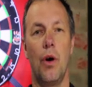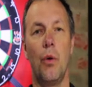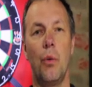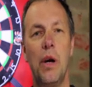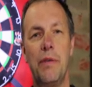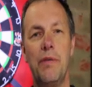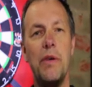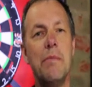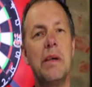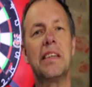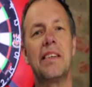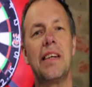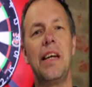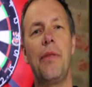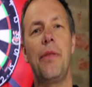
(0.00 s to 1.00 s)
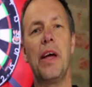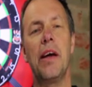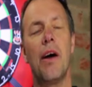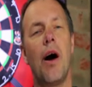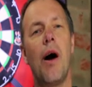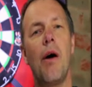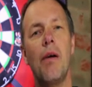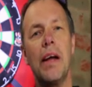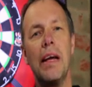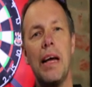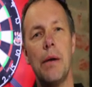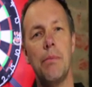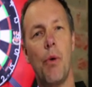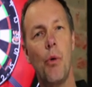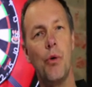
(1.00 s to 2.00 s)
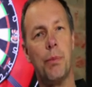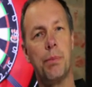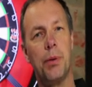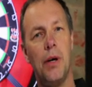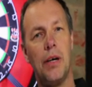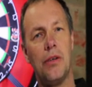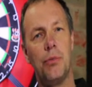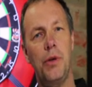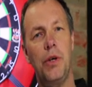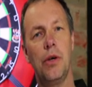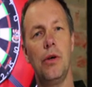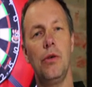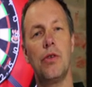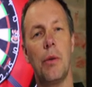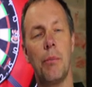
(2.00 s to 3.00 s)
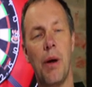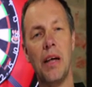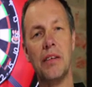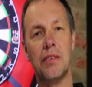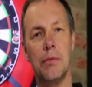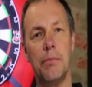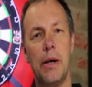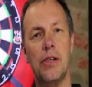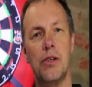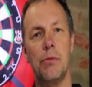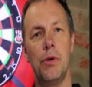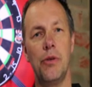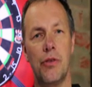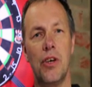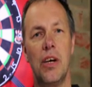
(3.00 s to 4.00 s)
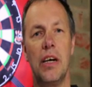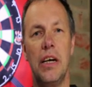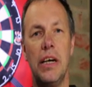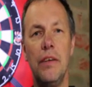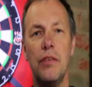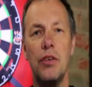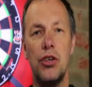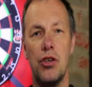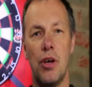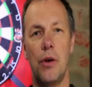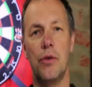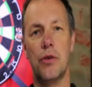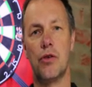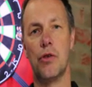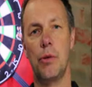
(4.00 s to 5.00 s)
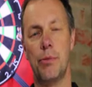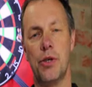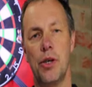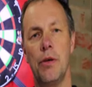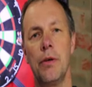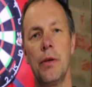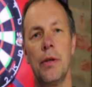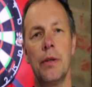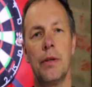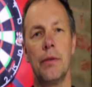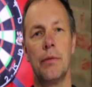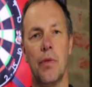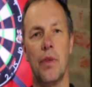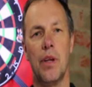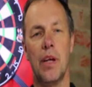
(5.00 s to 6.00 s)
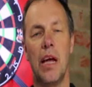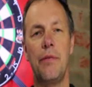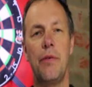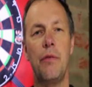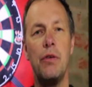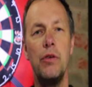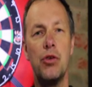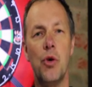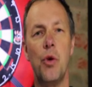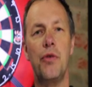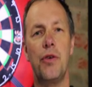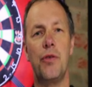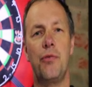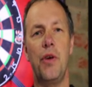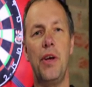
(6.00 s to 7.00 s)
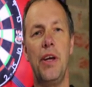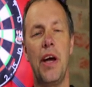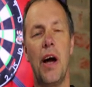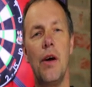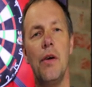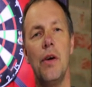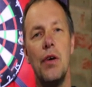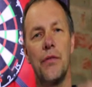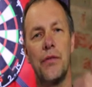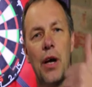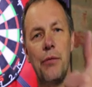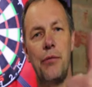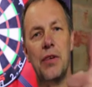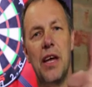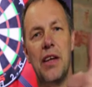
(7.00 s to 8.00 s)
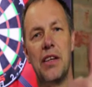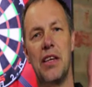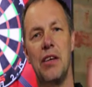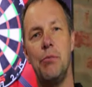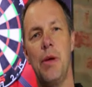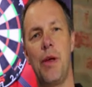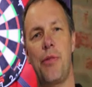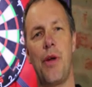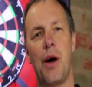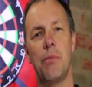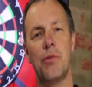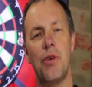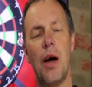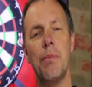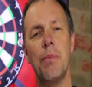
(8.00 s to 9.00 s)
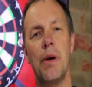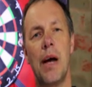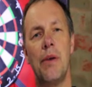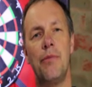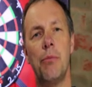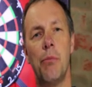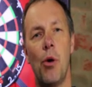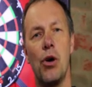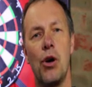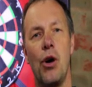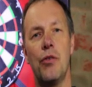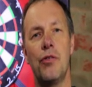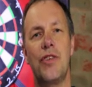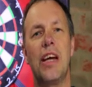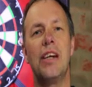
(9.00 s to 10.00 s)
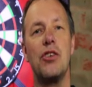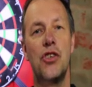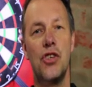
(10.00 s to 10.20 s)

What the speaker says: Well, if you missed anything, I'll link up all the products we use, plus the measurements in the show description. If you've enjoyed this video, don't forget to give me a thumbs up. And for more content